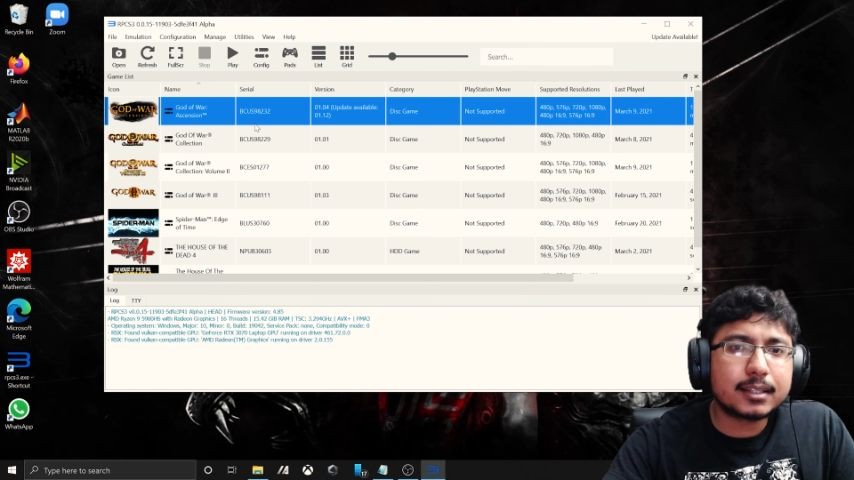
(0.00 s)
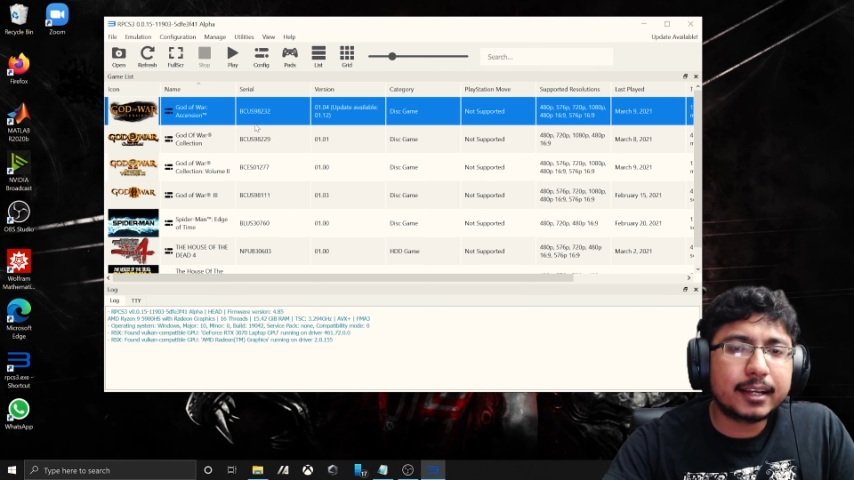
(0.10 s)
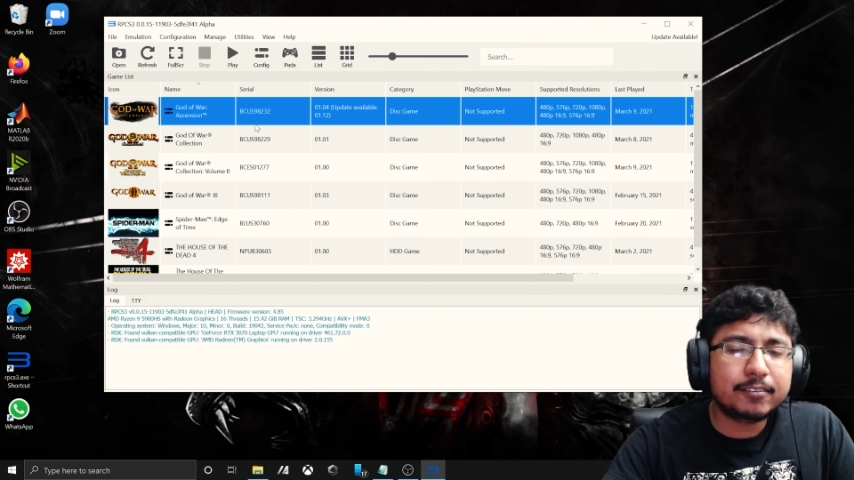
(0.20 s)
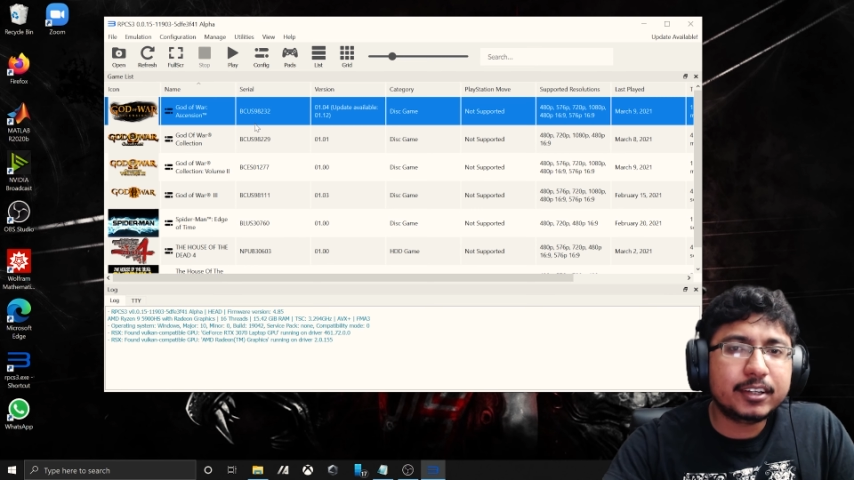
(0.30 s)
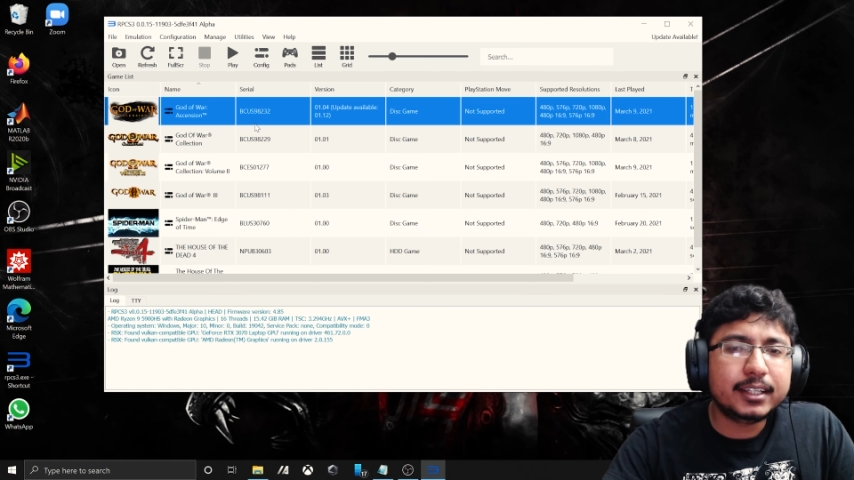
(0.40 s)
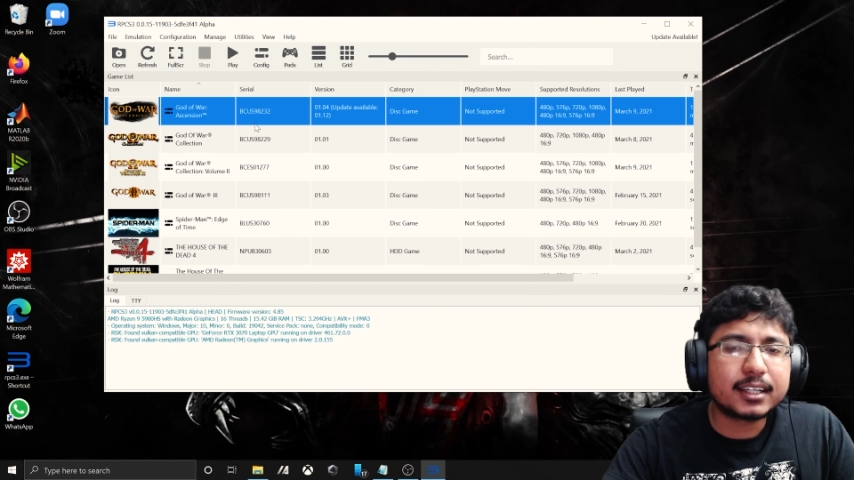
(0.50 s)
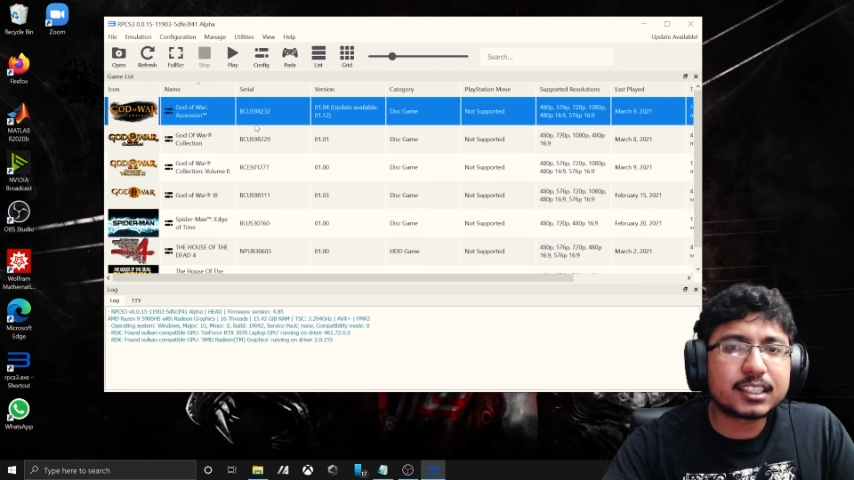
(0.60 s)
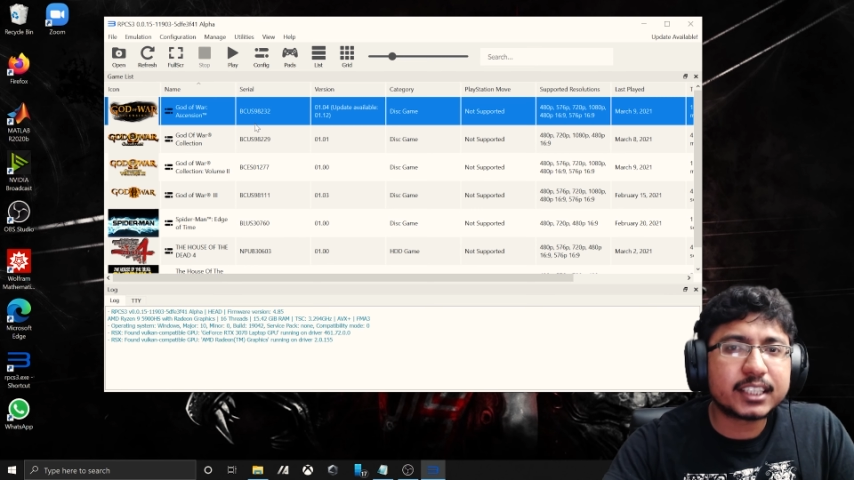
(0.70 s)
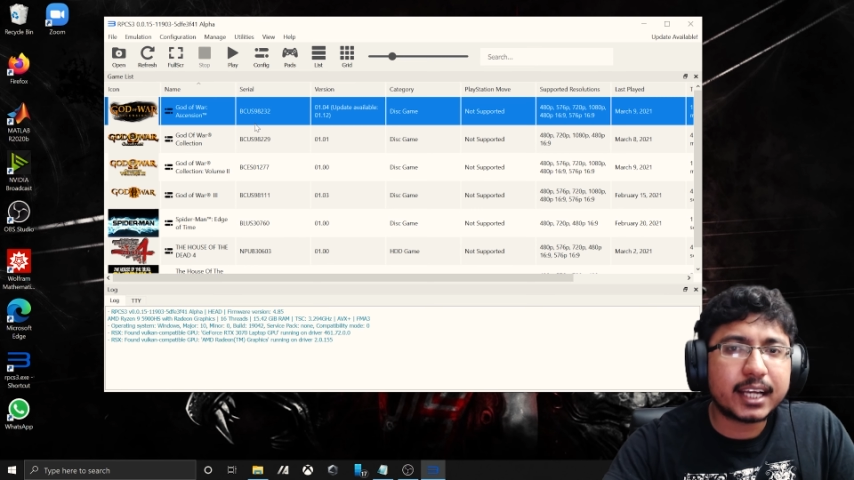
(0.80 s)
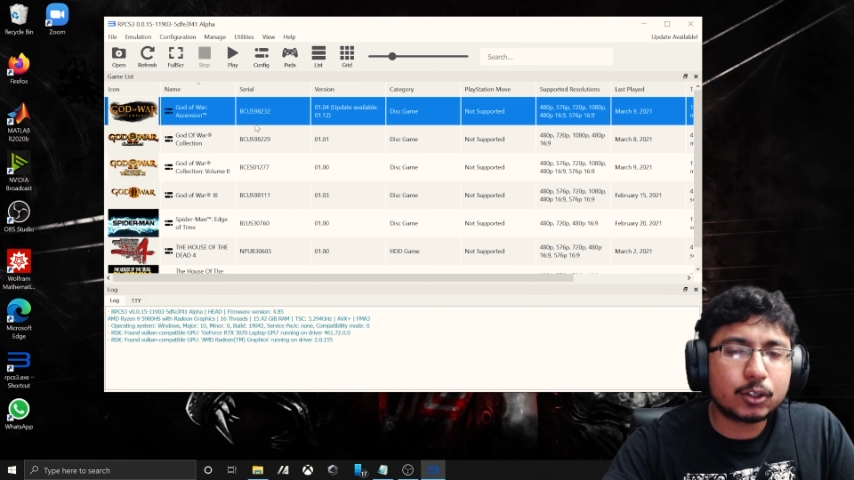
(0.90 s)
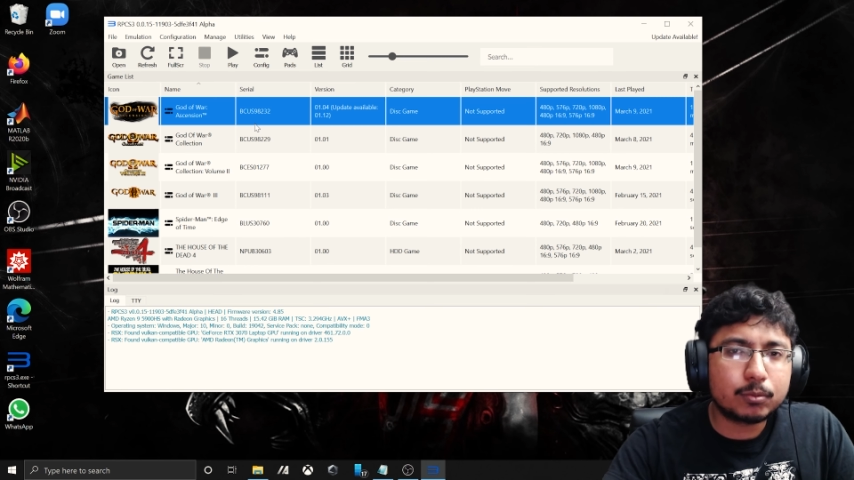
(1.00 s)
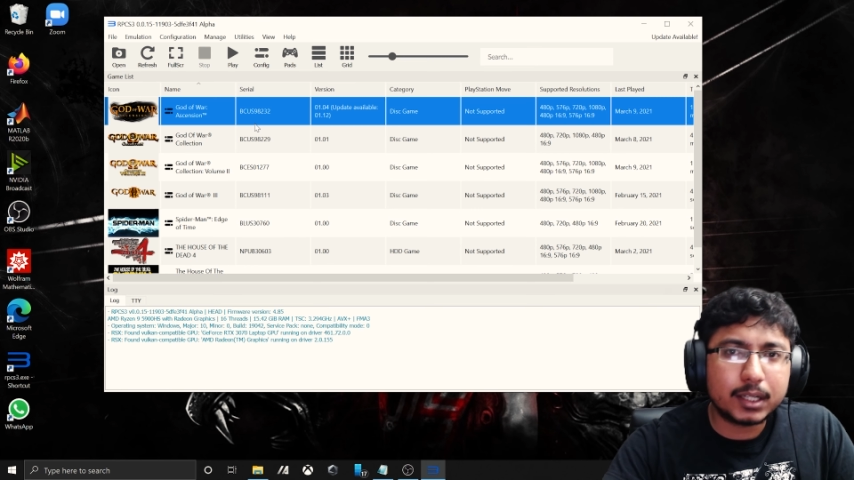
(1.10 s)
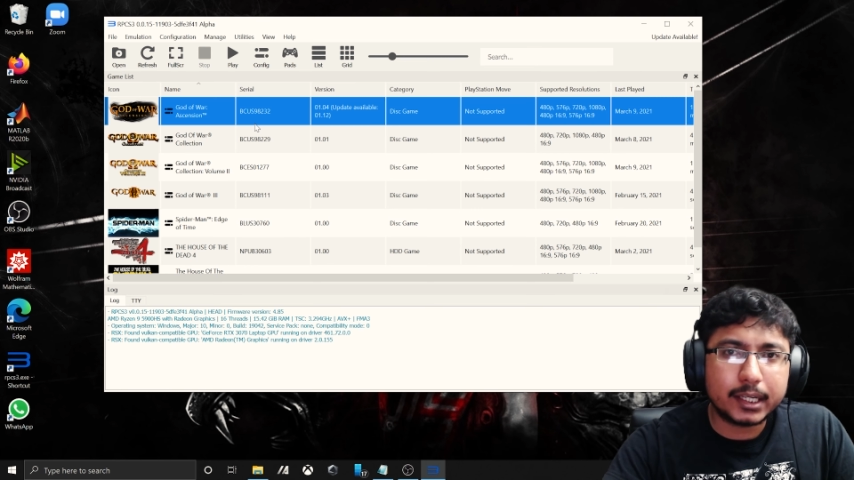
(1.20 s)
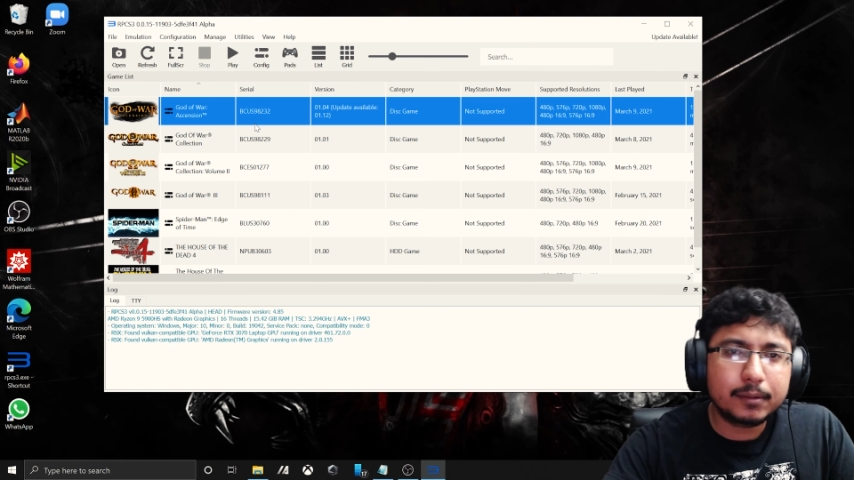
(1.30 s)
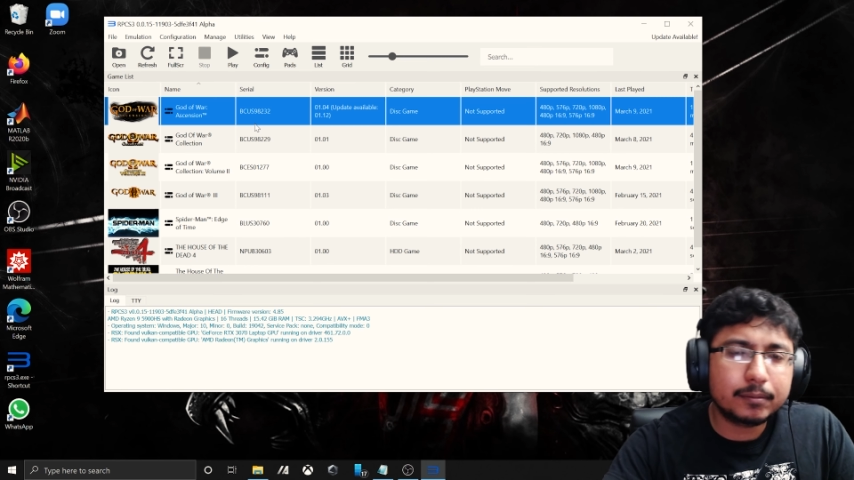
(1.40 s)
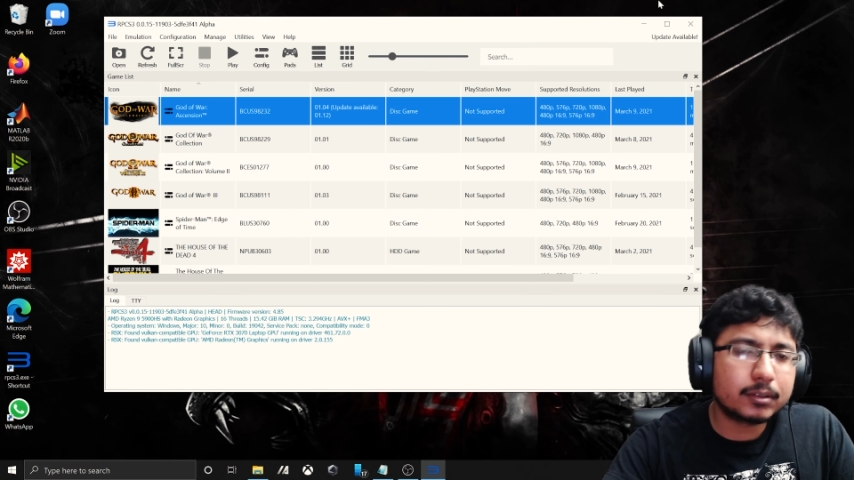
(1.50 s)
NVIDIA Shadowplay.